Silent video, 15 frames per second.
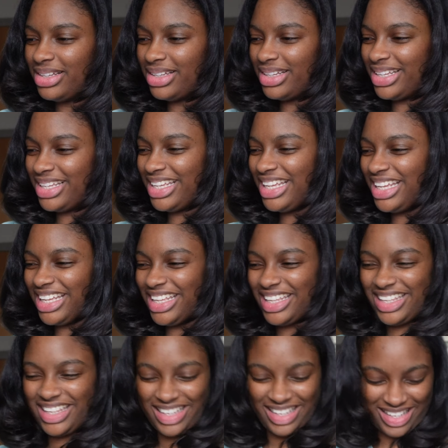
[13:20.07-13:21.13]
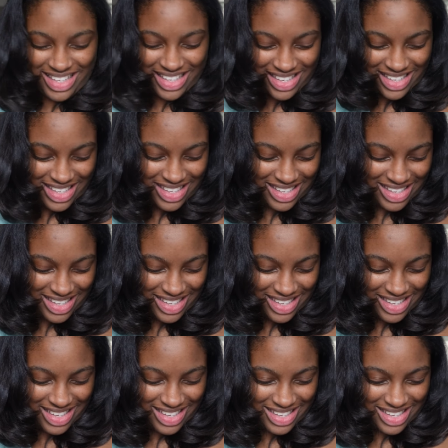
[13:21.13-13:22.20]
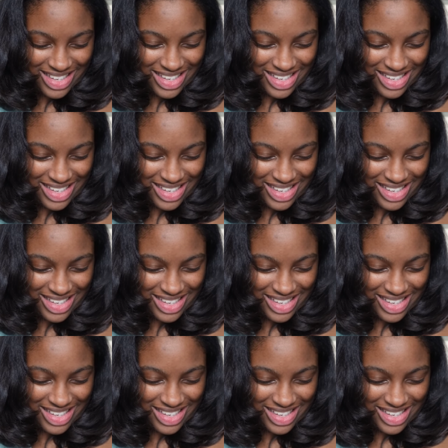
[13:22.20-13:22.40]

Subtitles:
Nothing is said.